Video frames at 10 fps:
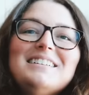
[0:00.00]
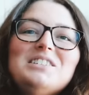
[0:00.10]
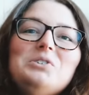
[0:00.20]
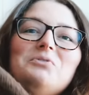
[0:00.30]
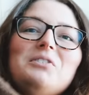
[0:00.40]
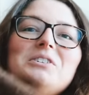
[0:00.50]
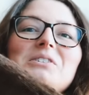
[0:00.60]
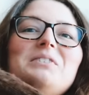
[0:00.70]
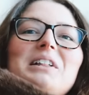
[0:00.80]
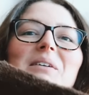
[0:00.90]
So first
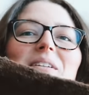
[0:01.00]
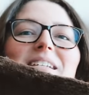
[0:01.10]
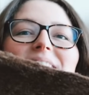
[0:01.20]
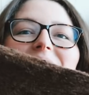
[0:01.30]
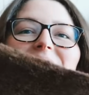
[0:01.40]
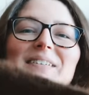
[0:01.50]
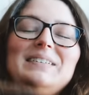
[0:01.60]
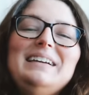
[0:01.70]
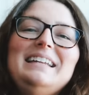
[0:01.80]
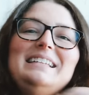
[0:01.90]
of all, let me just tell you,
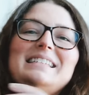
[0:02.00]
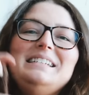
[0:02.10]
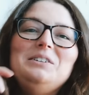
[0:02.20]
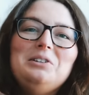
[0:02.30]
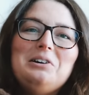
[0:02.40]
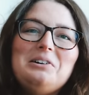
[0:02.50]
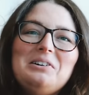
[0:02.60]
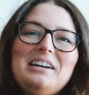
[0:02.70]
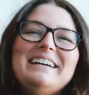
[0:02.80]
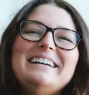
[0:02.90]
it is still
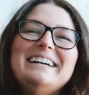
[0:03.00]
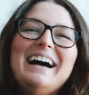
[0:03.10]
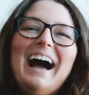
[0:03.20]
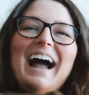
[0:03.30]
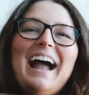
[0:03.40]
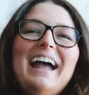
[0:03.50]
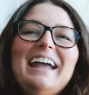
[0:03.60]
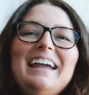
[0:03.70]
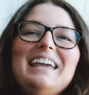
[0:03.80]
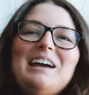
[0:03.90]
long.
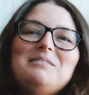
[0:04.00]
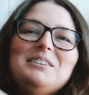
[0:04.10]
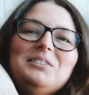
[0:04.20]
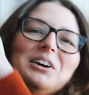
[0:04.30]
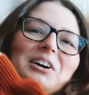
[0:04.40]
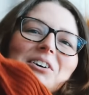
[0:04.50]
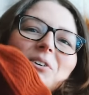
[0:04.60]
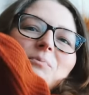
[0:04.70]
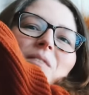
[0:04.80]
I kept it long.